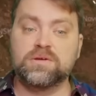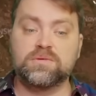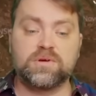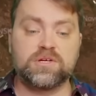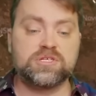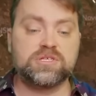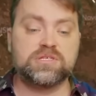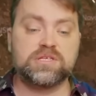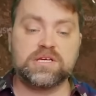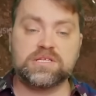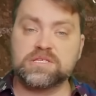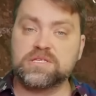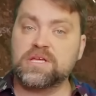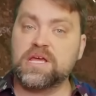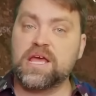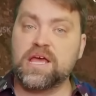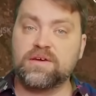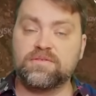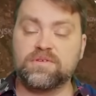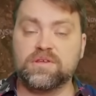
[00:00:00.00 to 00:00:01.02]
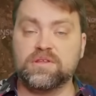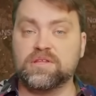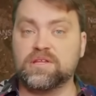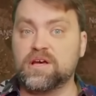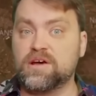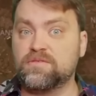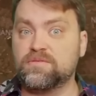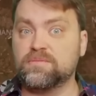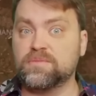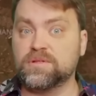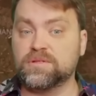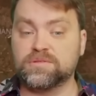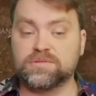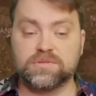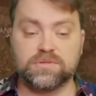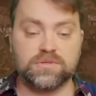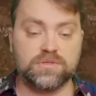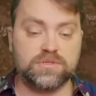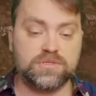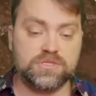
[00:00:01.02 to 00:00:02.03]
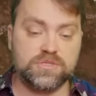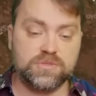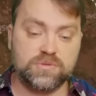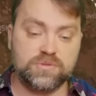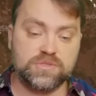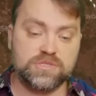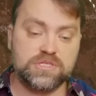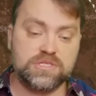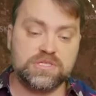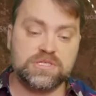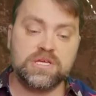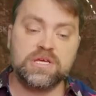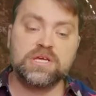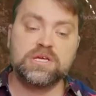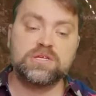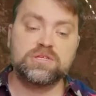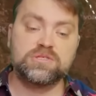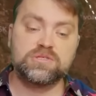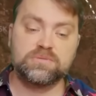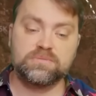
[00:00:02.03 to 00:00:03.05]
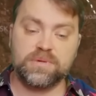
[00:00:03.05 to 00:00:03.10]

Russia doesn't have enough military resources to